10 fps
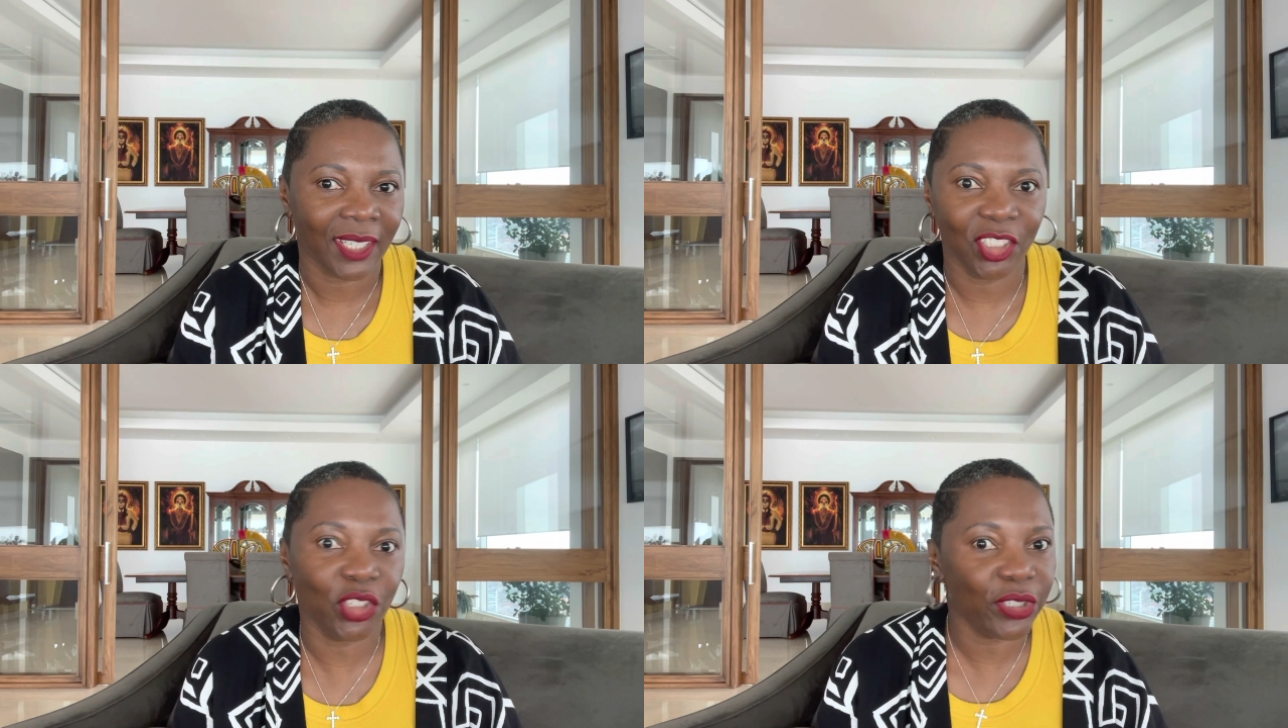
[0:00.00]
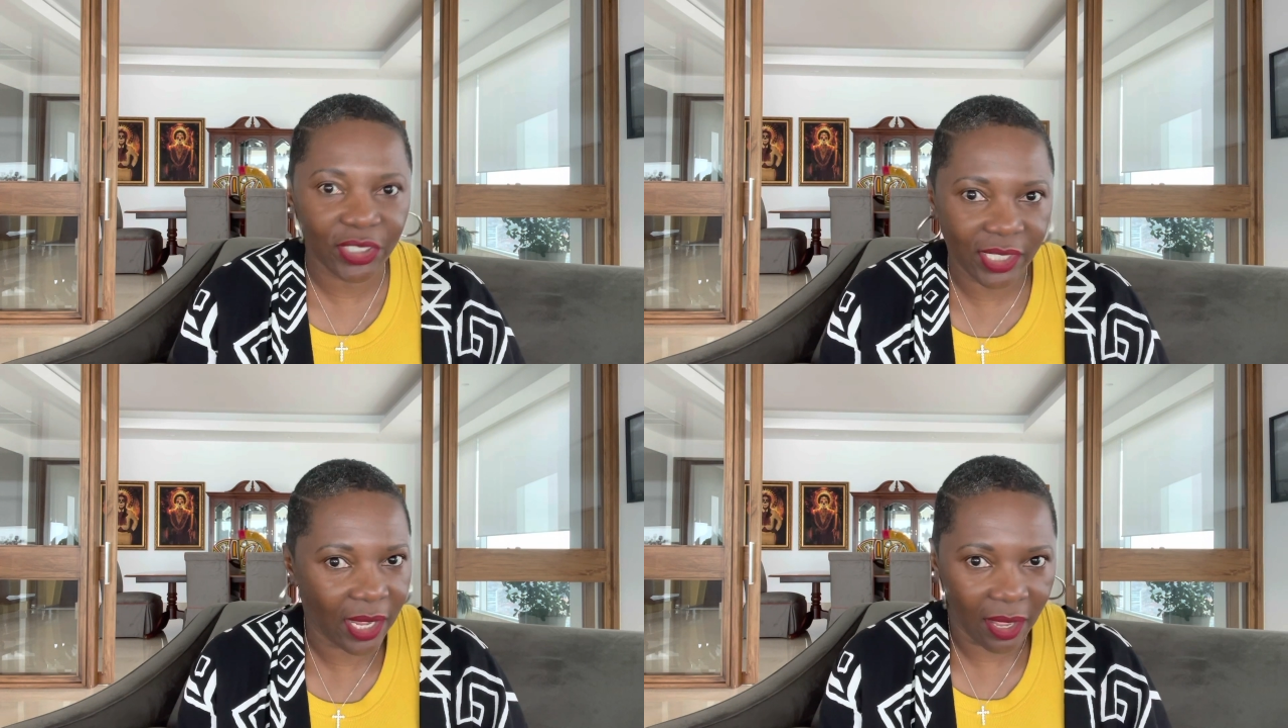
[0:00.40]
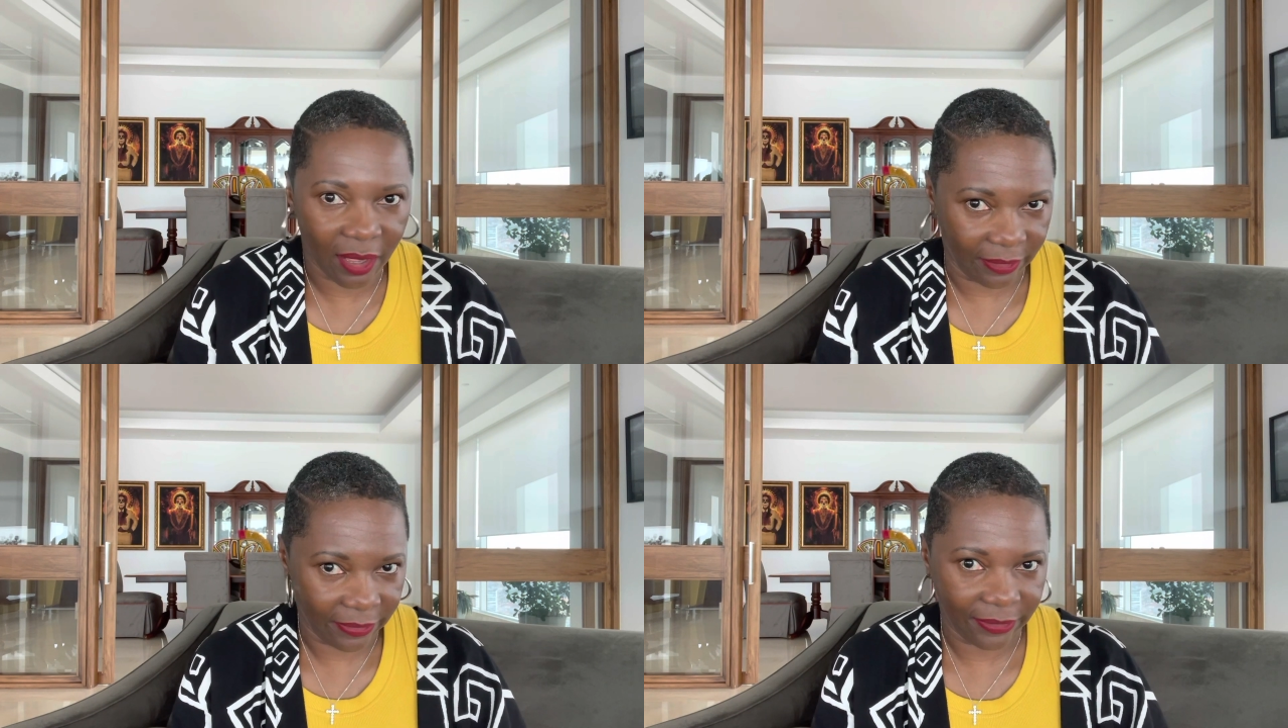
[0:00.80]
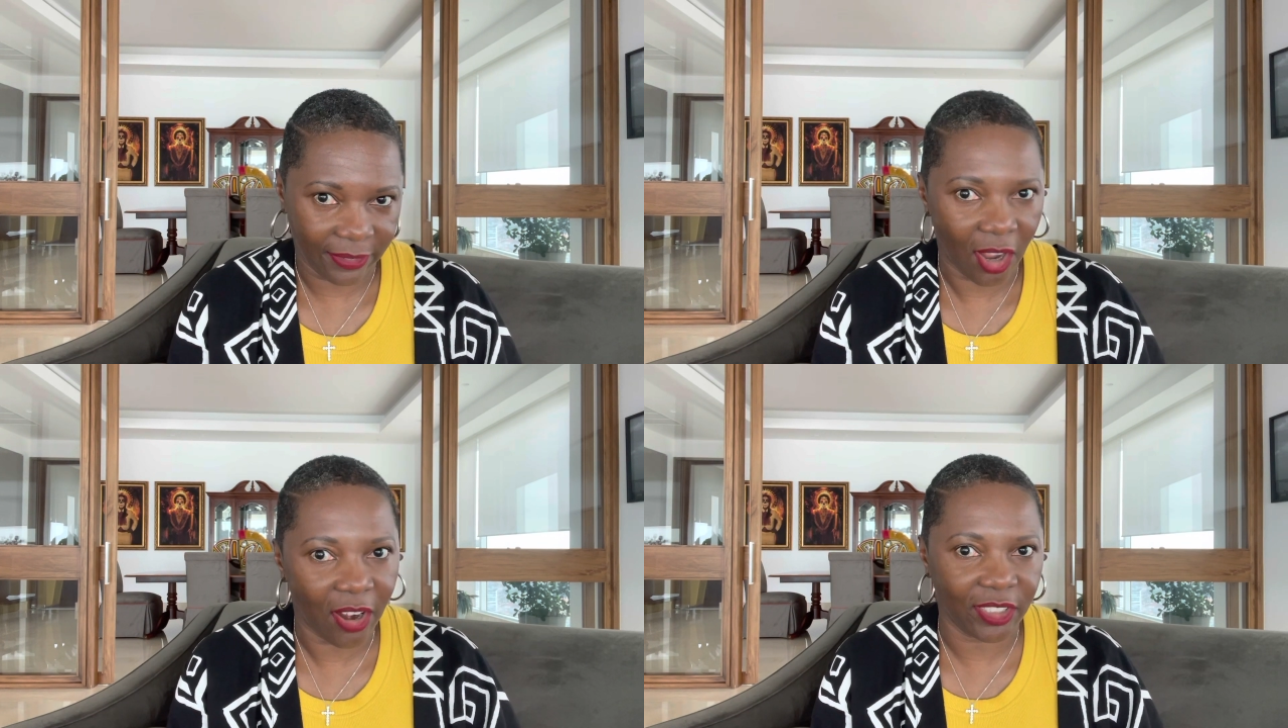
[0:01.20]
you yourself
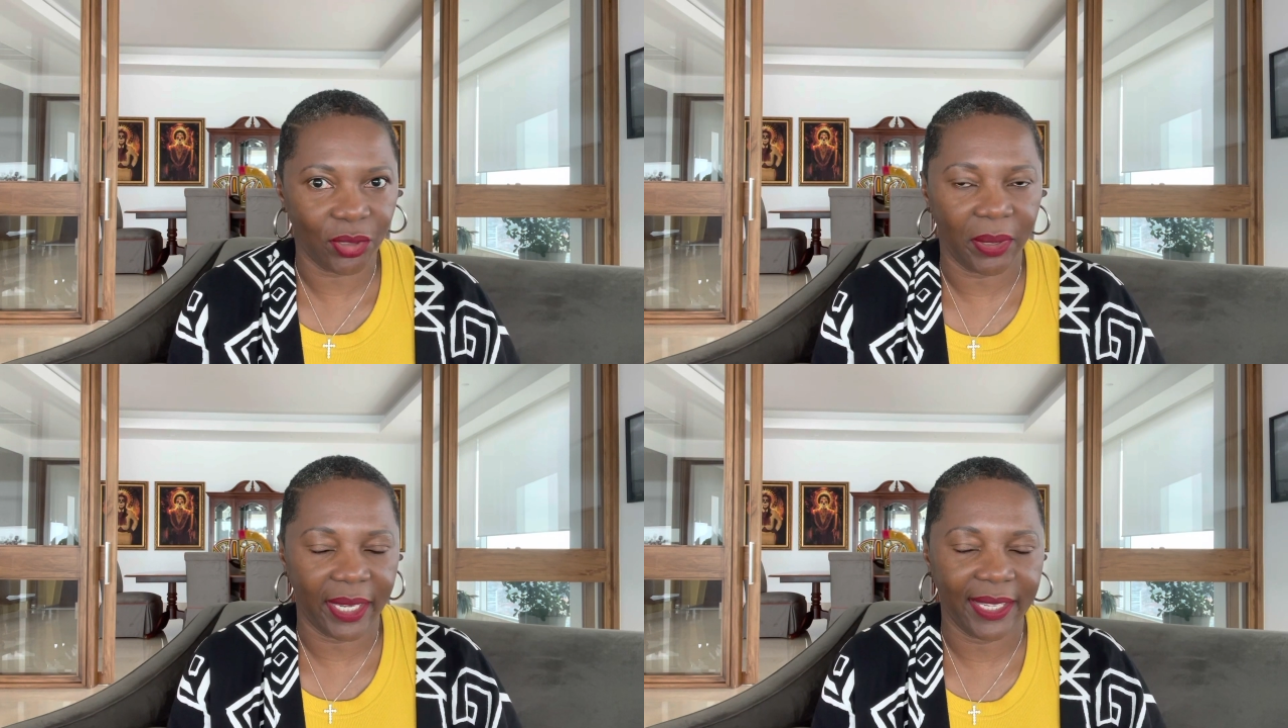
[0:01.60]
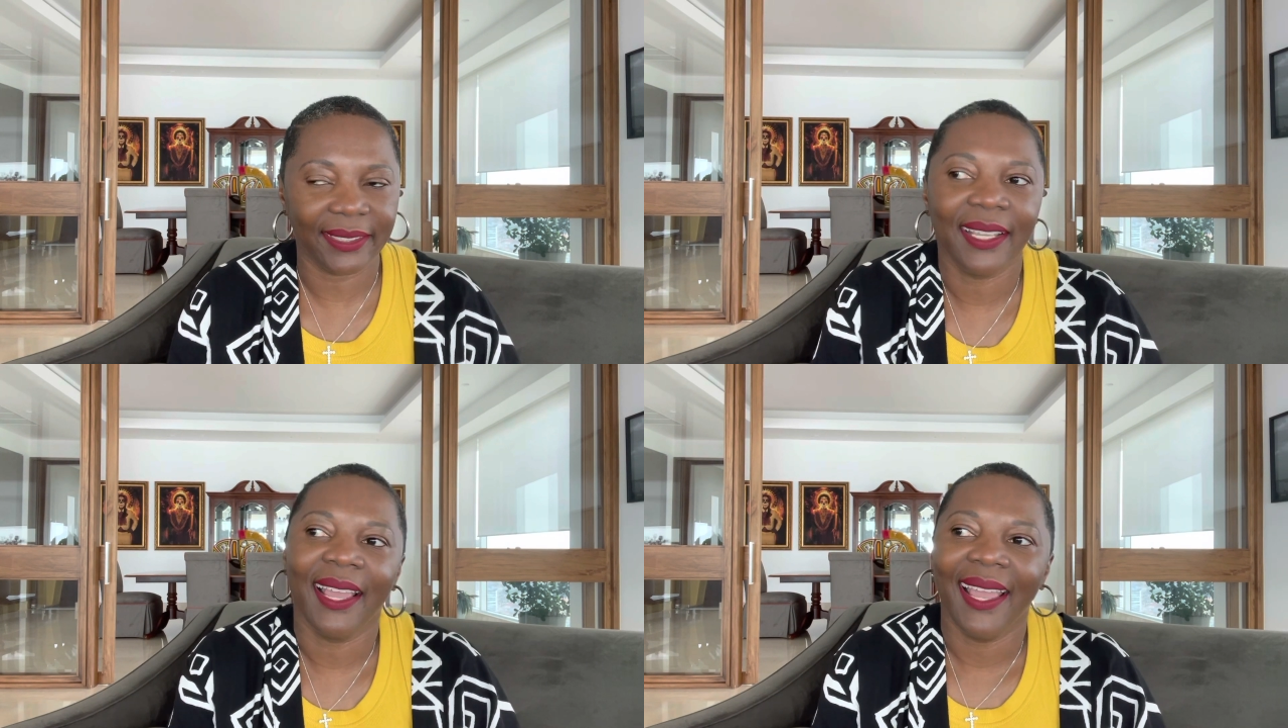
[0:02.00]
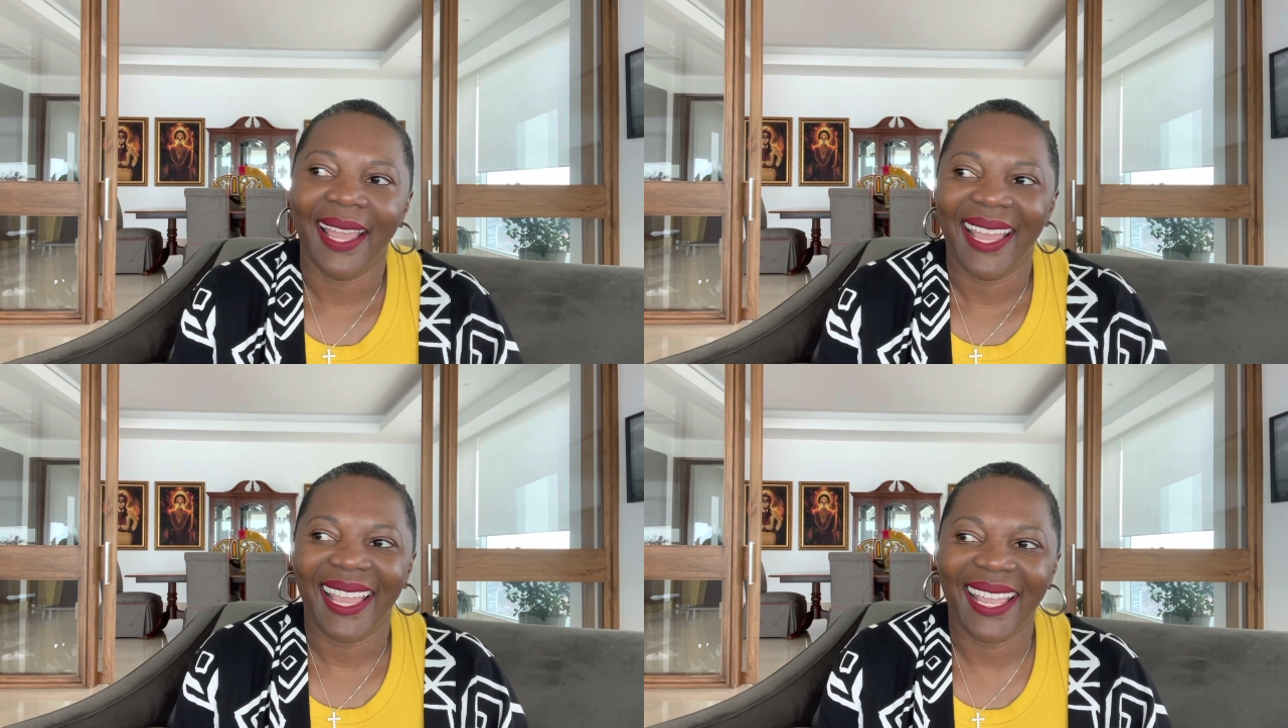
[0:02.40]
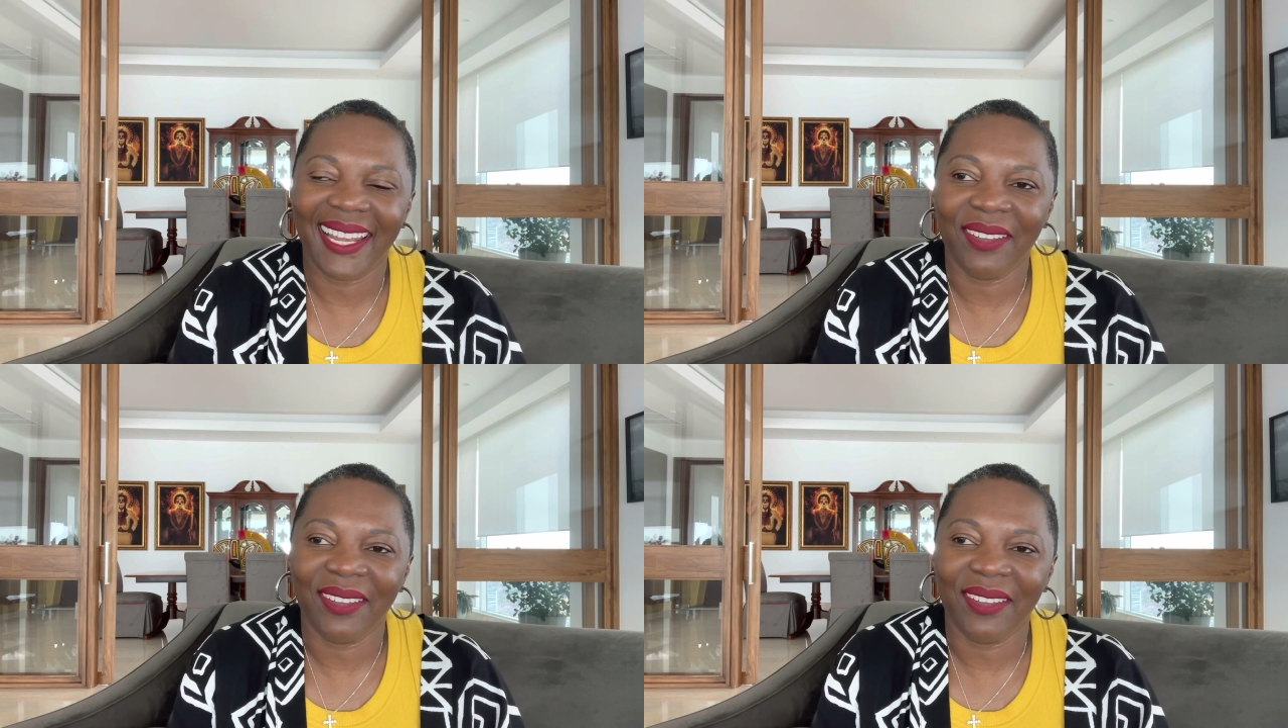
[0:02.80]
aren't doing it. And I